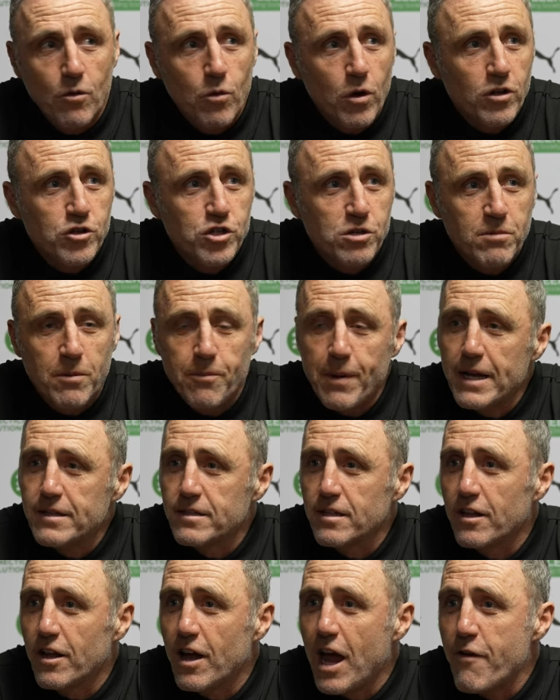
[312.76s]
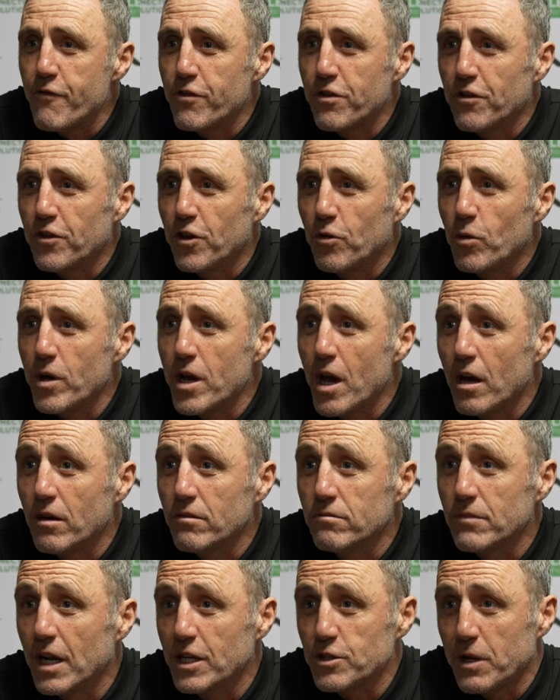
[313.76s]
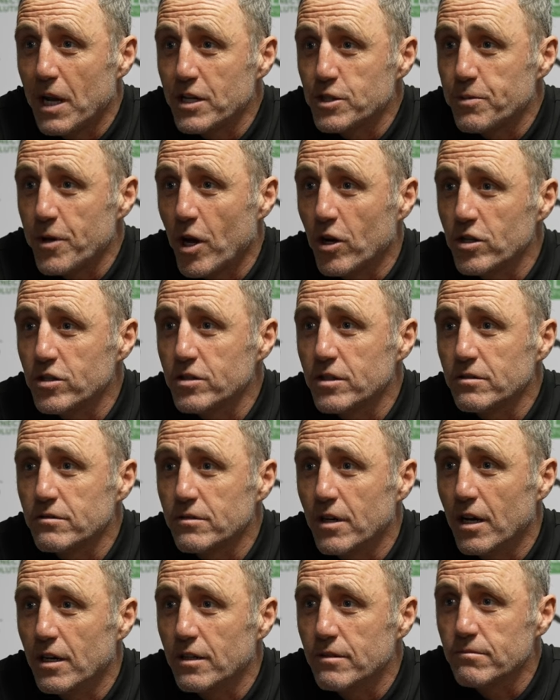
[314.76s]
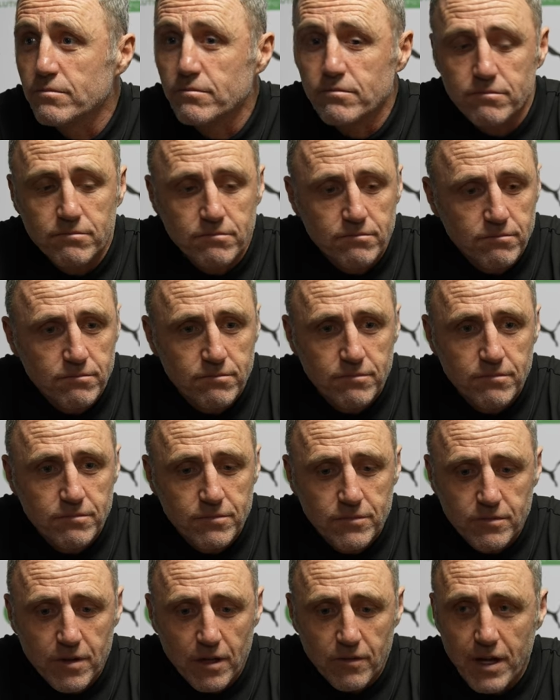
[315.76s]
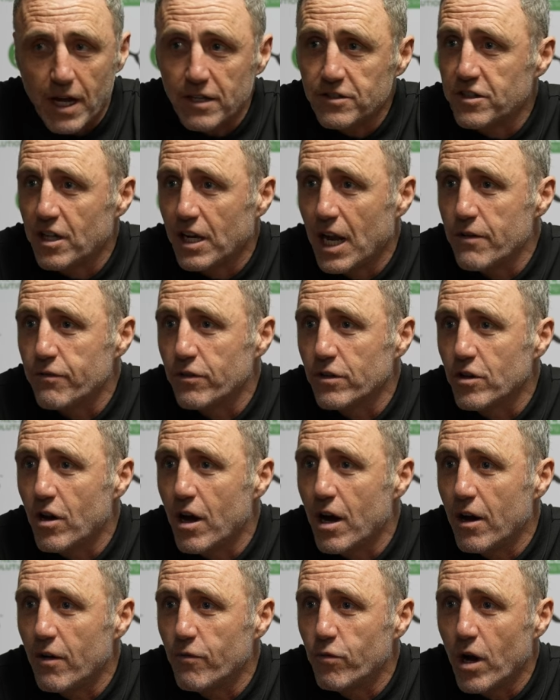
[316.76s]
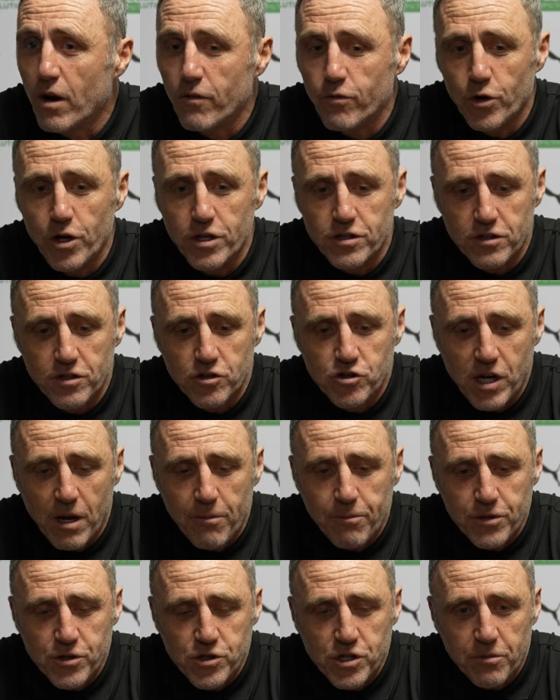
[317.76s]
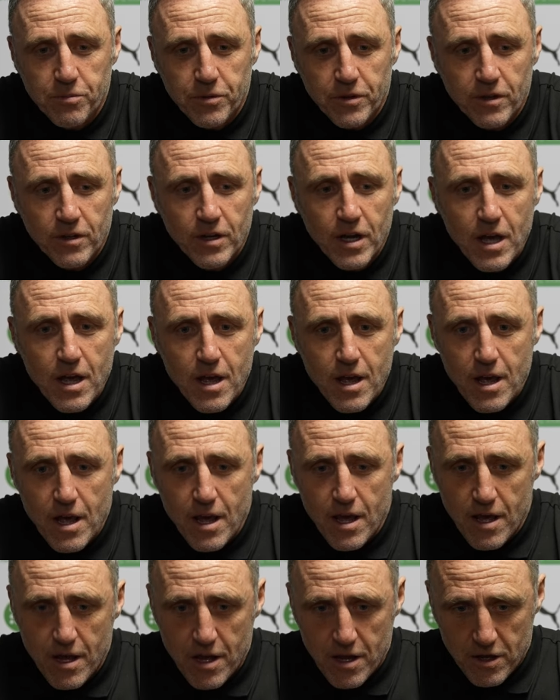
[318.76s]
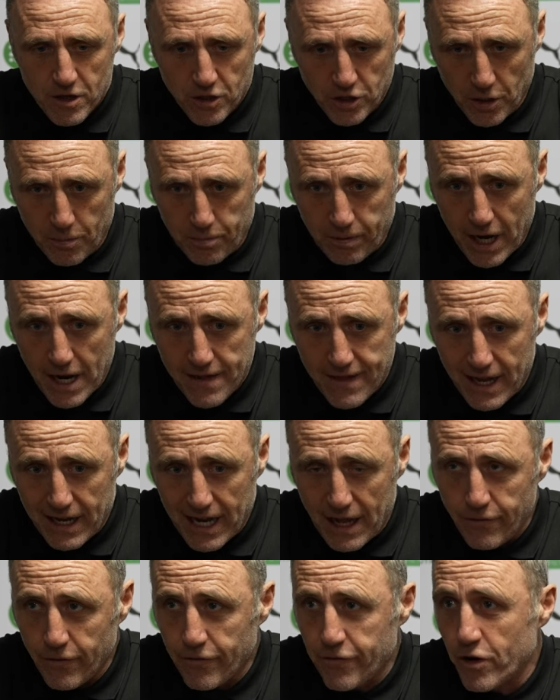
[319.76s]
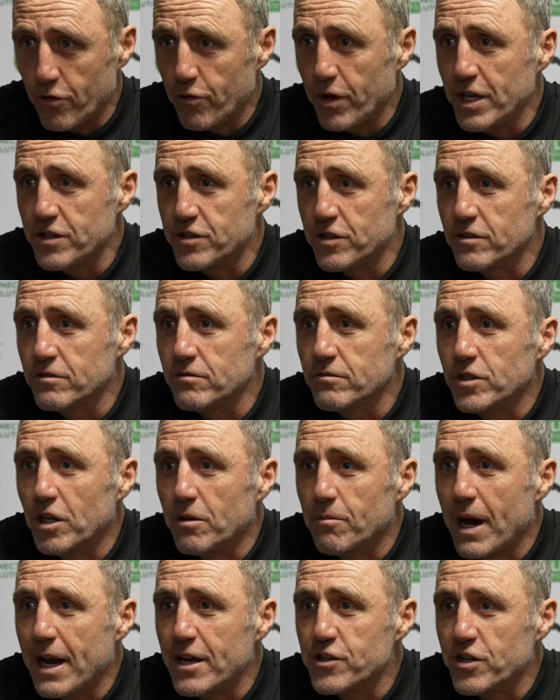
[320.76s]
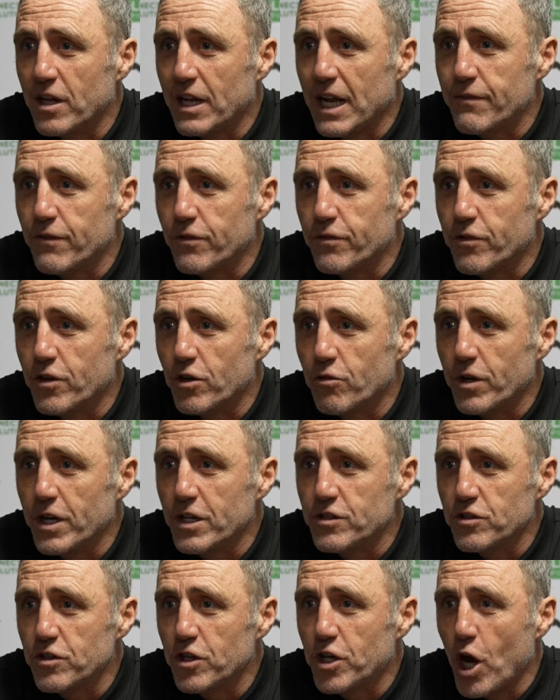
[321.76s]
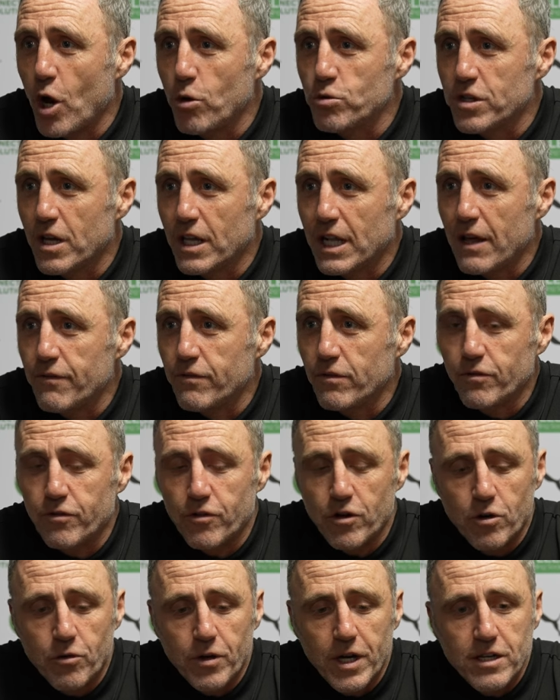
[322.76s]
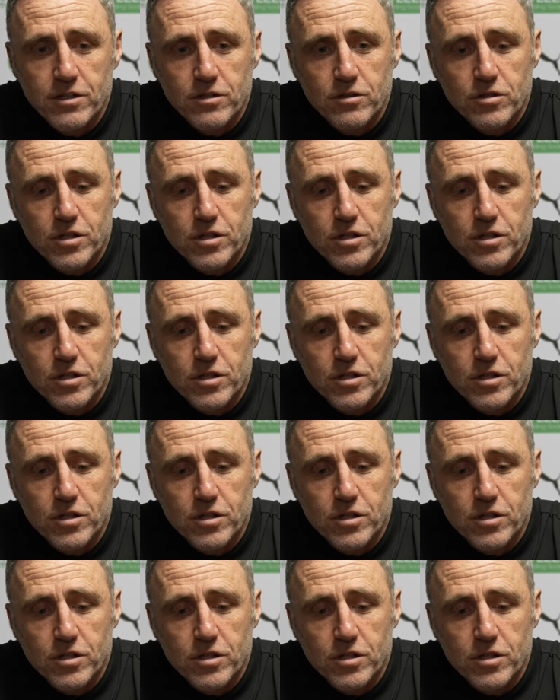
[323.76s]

Well, it should be better than everything than we are. Let's be honest. That's the level. You know, I've worked in the Championship, and you play at that level for a reason. You manage that level for a reason. You coach at that level for a reason.